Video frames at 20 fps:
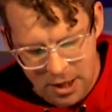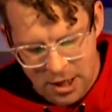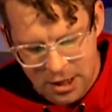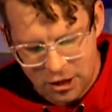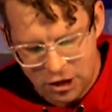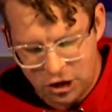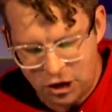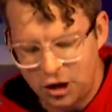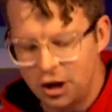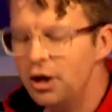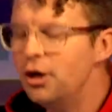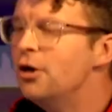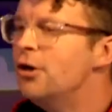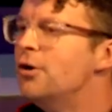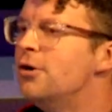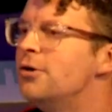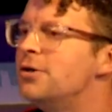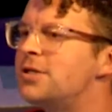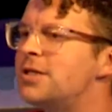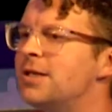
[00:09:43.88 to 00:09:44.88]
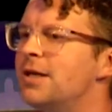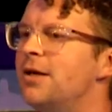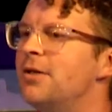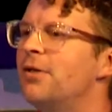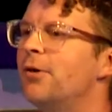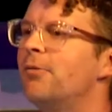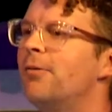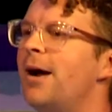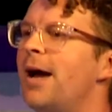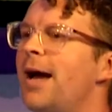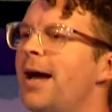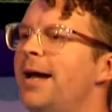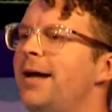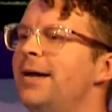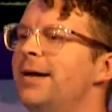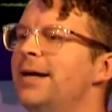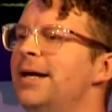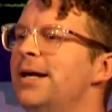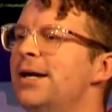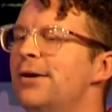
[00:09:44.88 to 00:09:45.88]
Choose the right
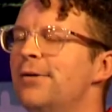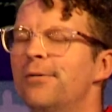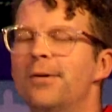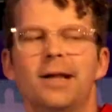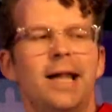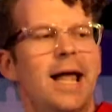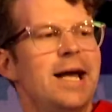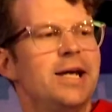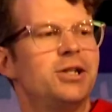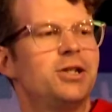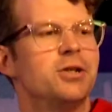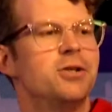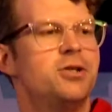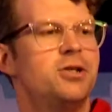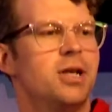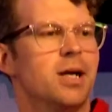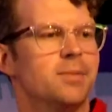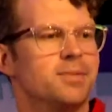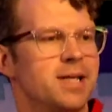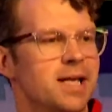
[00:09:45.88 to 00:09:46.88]
relationships.